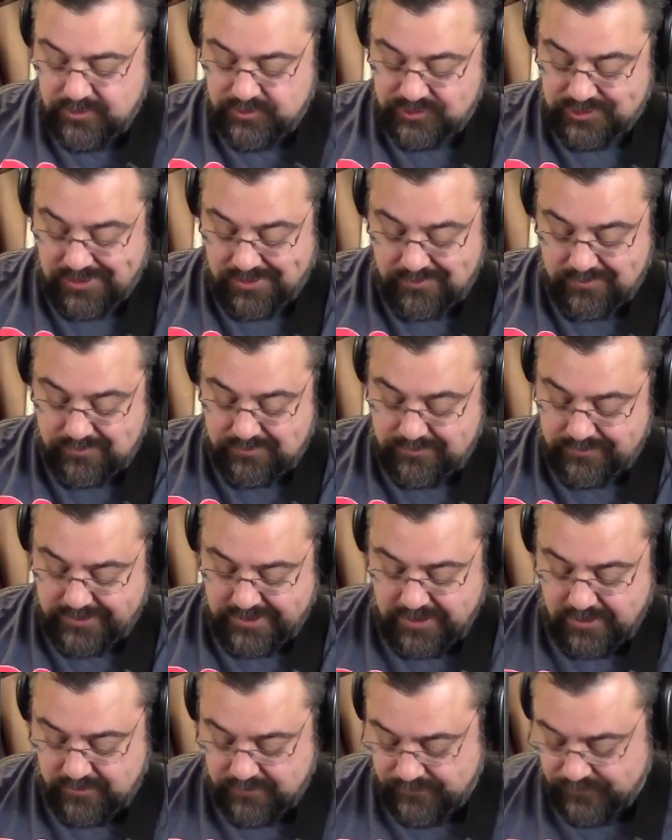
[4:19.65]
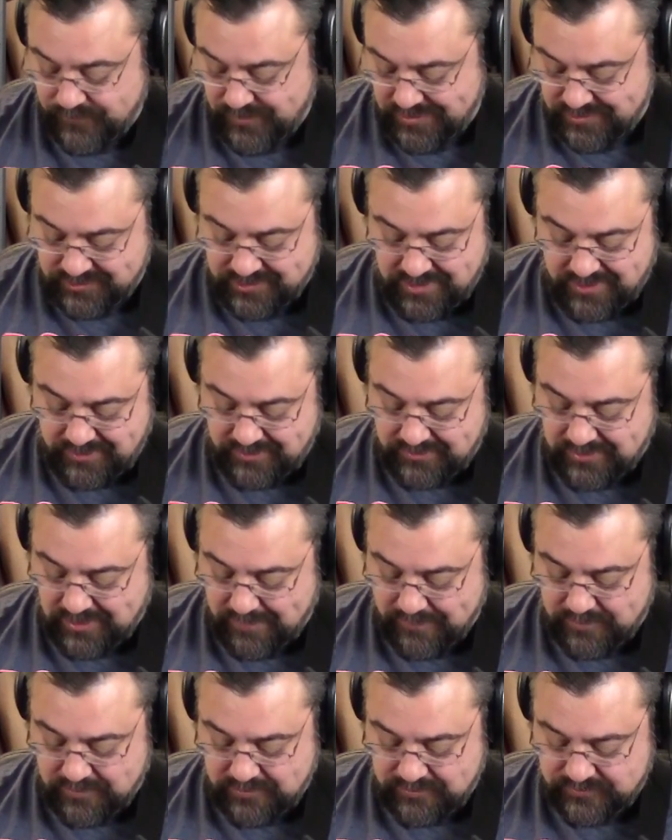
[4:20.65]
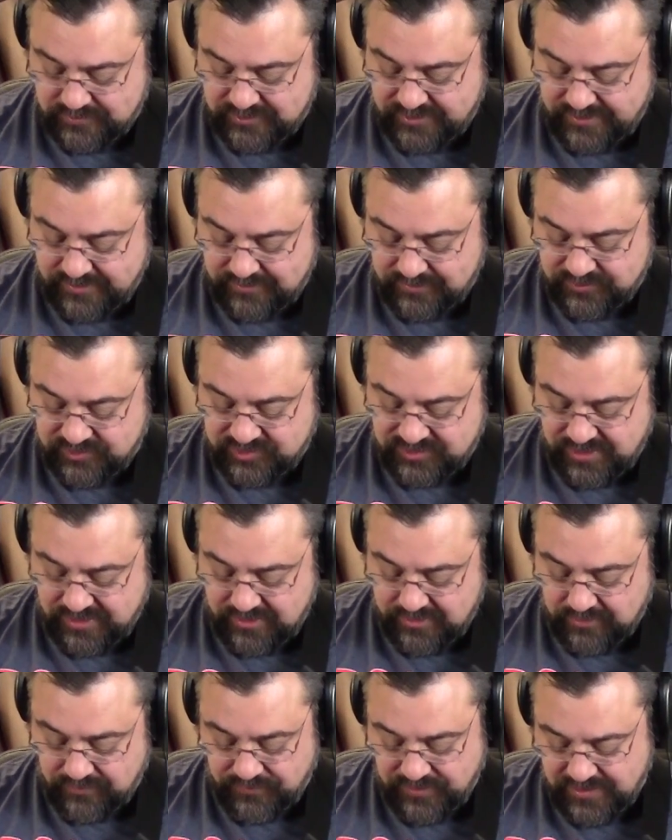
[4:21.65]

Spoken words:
So, it's got a double, single.